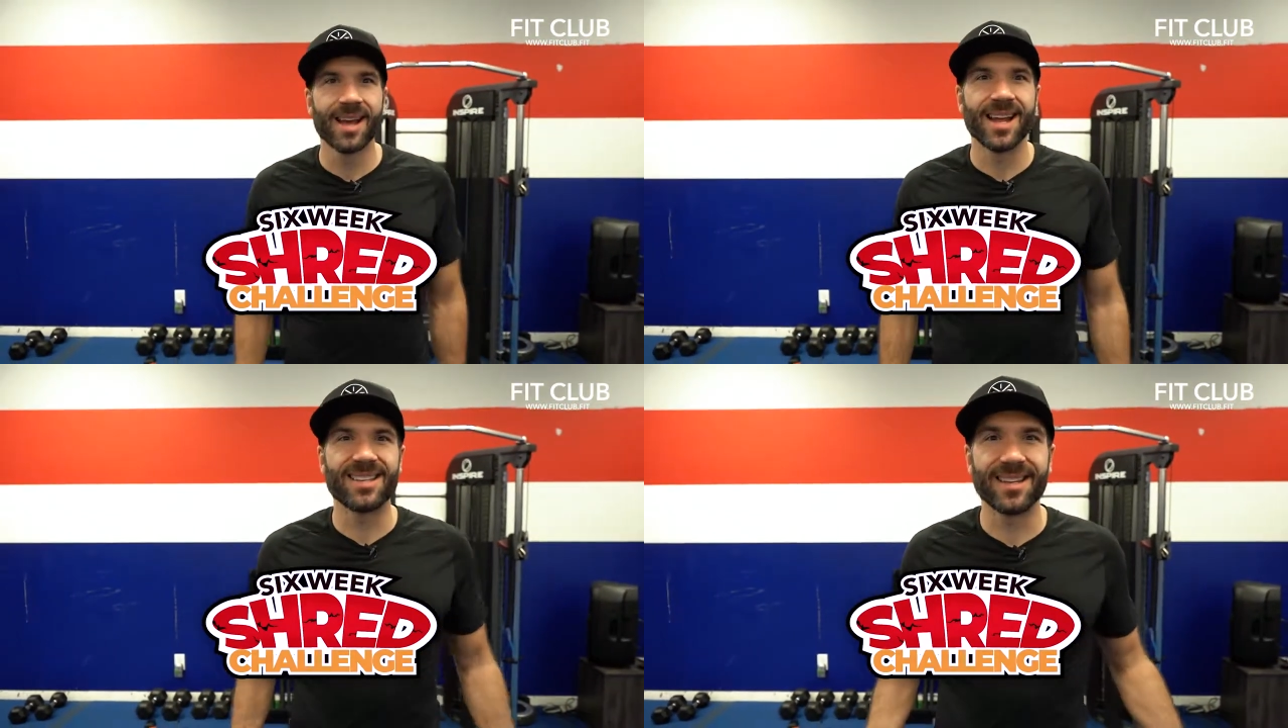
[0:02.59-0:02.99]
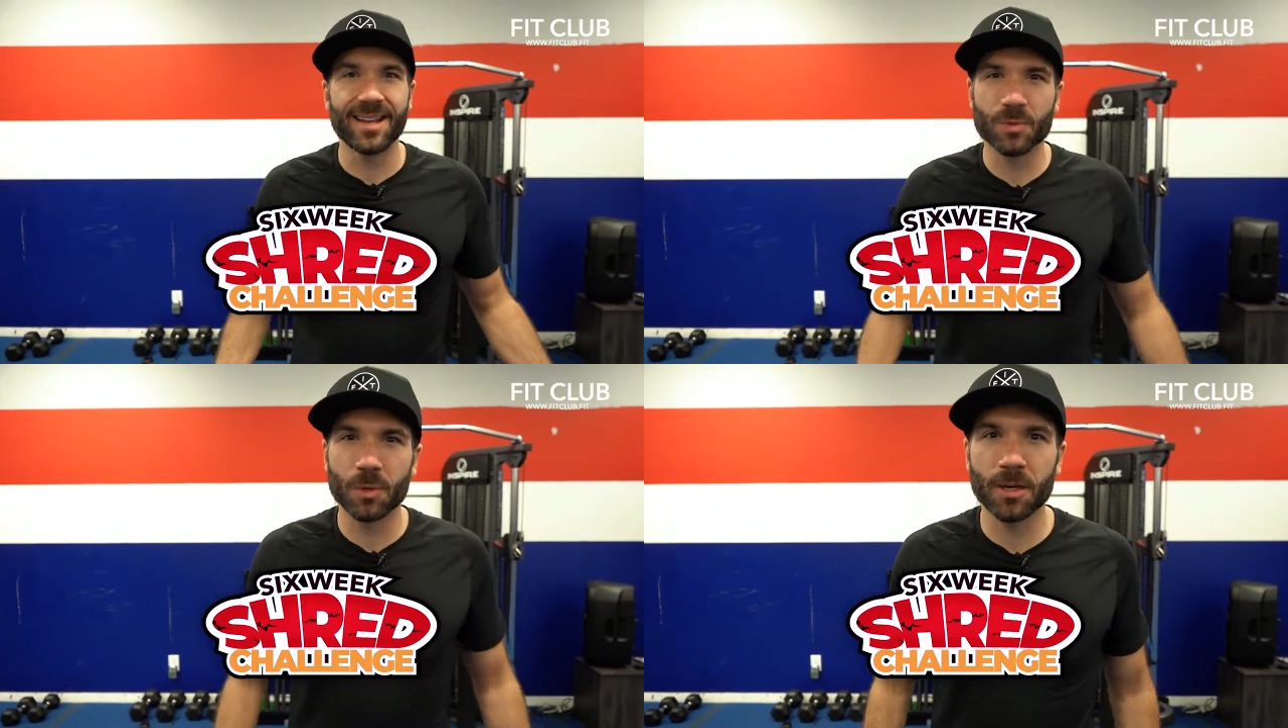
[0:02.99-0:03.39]
and
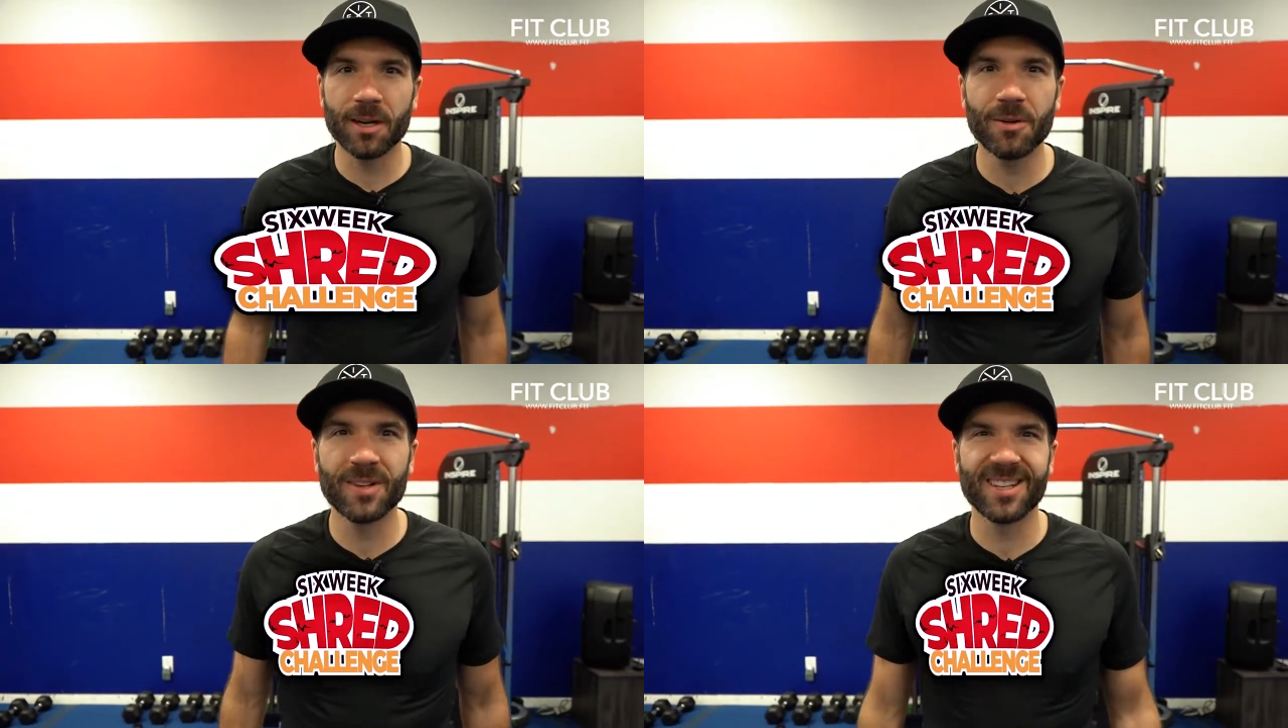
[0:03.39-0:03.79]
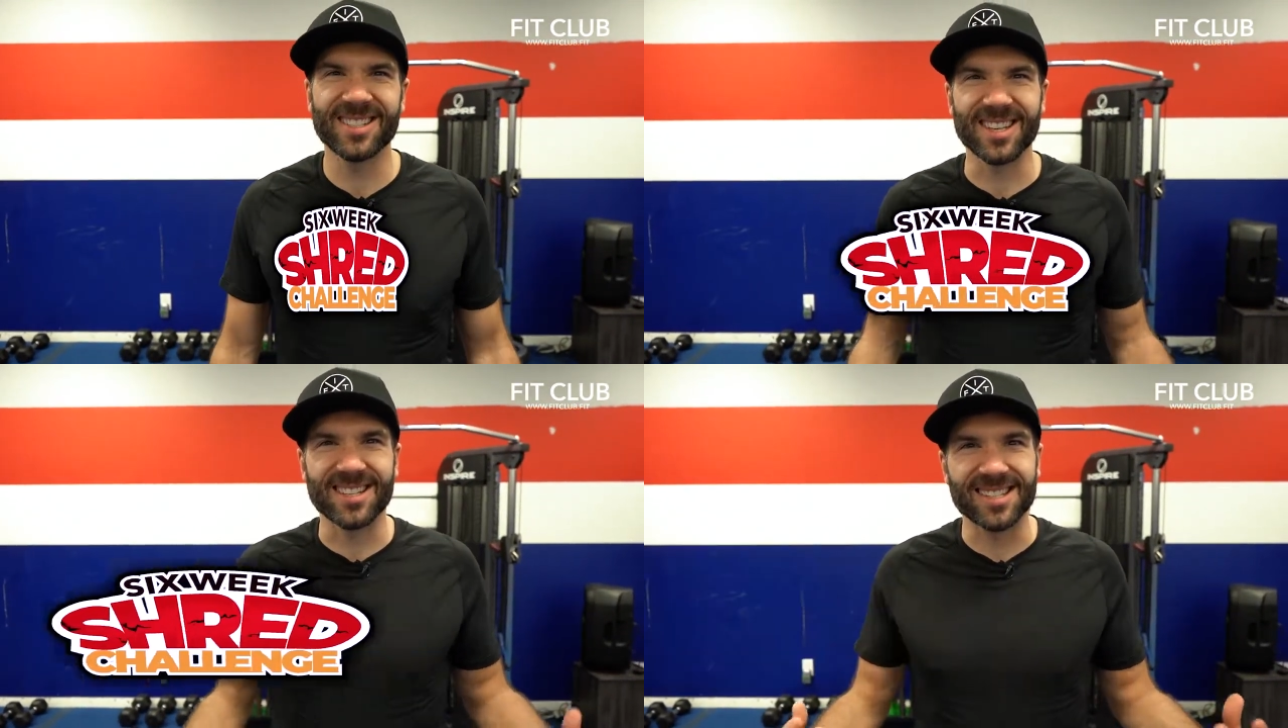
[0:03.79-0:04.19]
today's workout
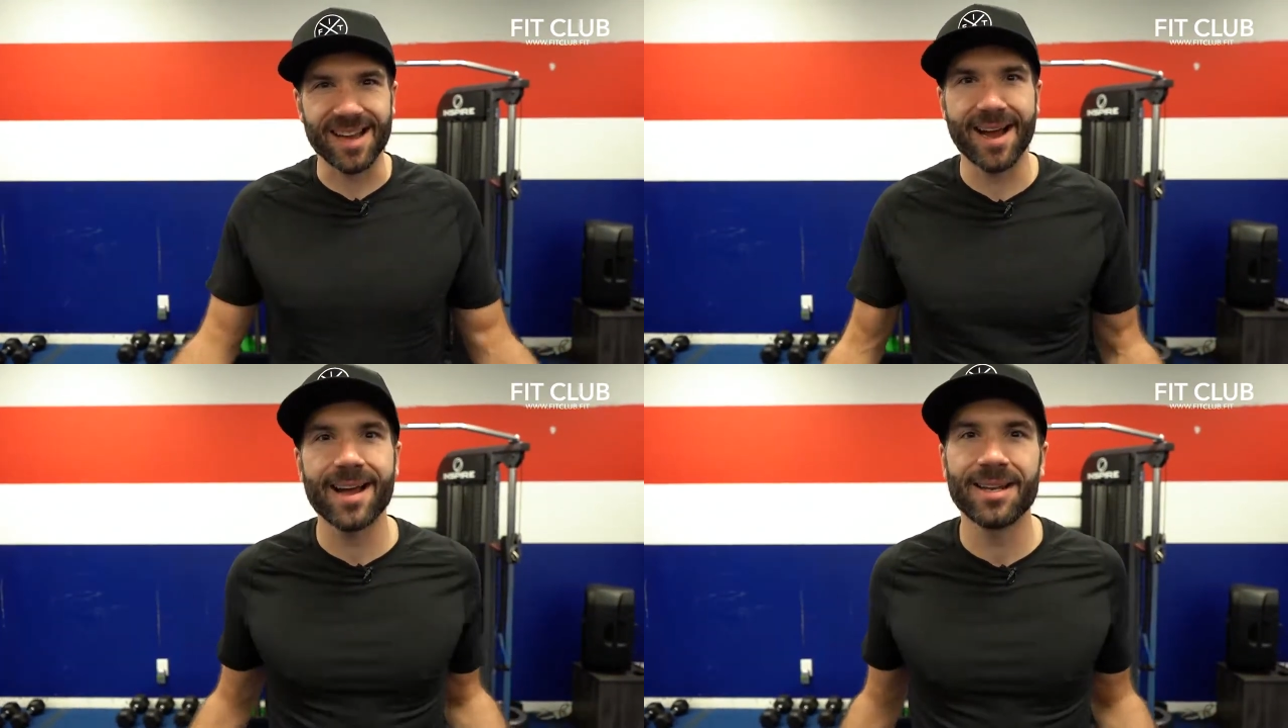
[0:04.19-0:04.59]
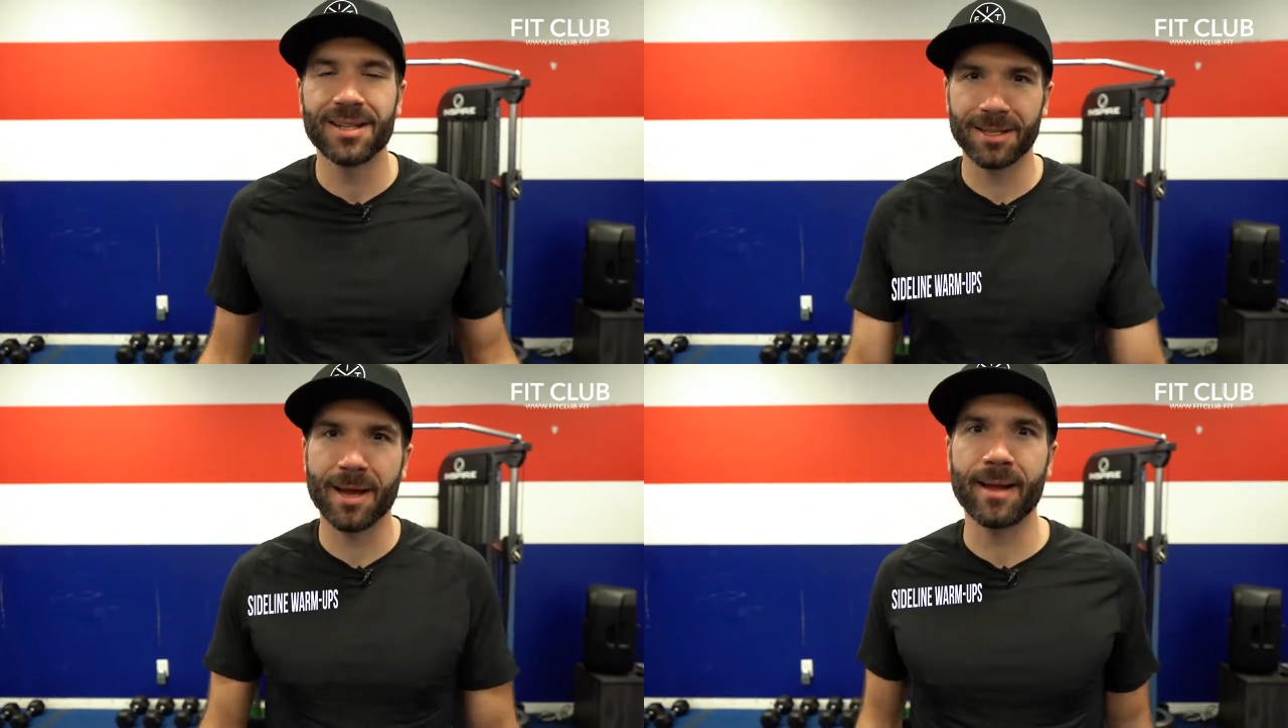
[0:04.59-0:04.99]
is a
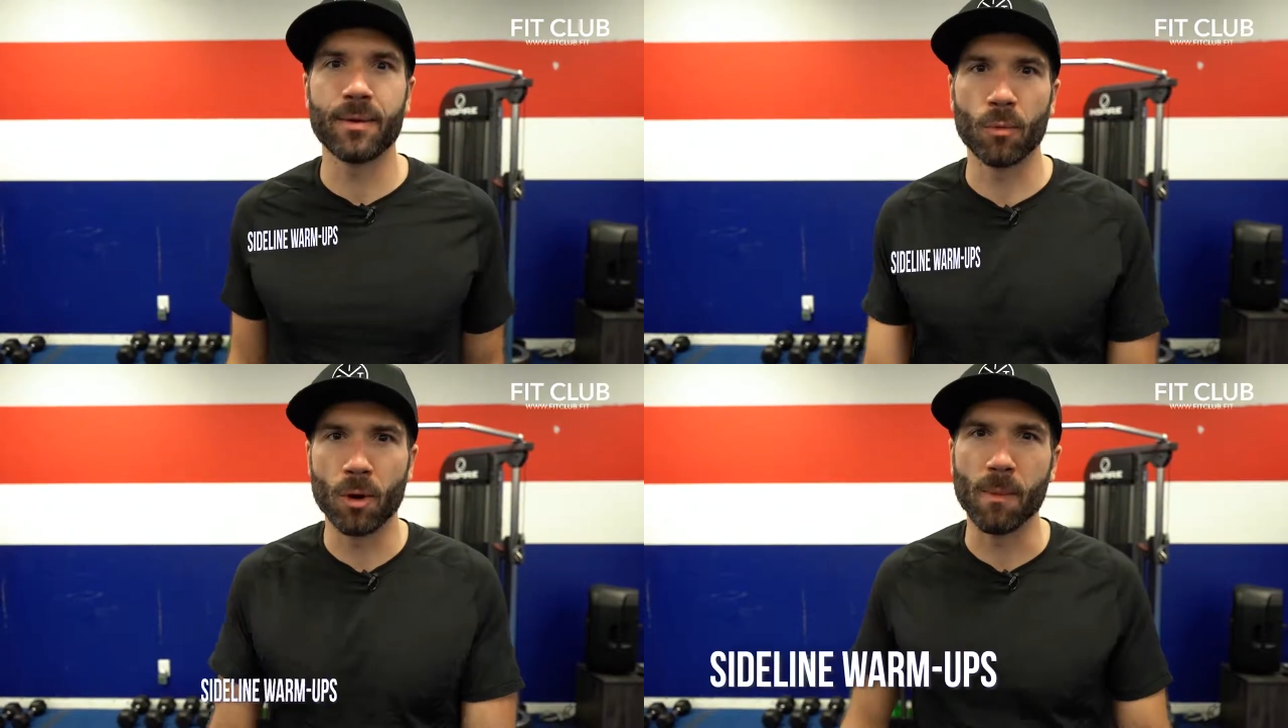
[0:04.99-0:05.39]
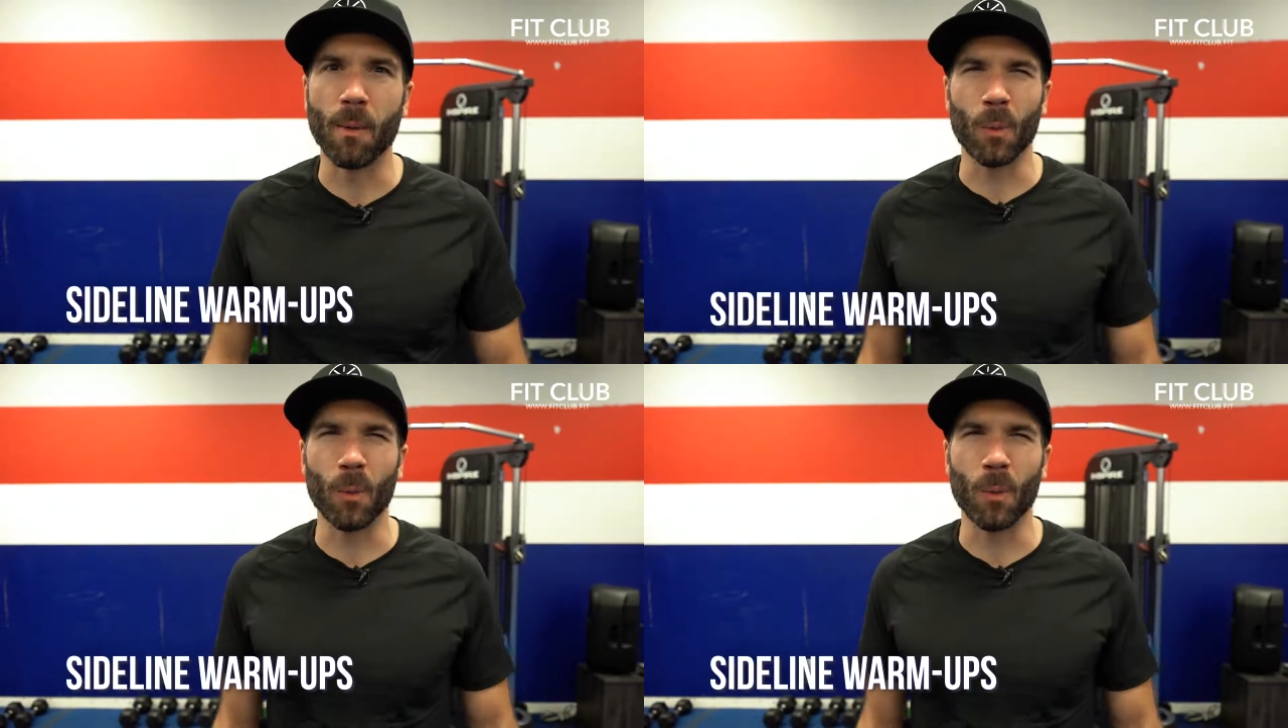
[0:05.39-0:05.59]
sideline warm up.